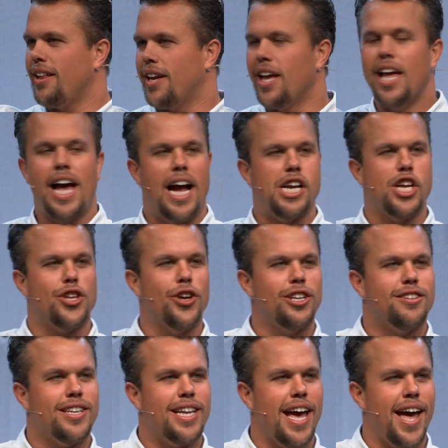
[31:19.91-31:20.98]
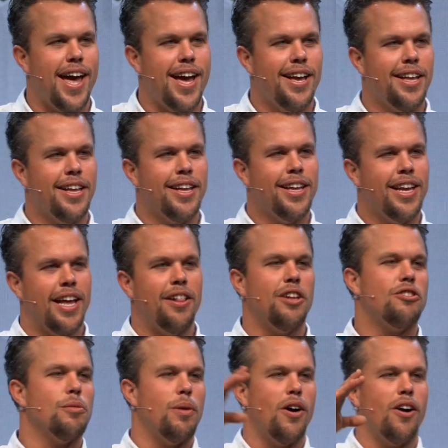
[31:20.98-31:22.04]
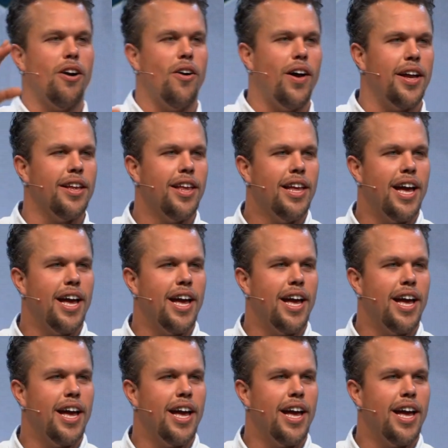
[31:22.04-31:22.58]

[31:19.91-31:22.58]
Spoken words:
Like I did good today and then tomorrow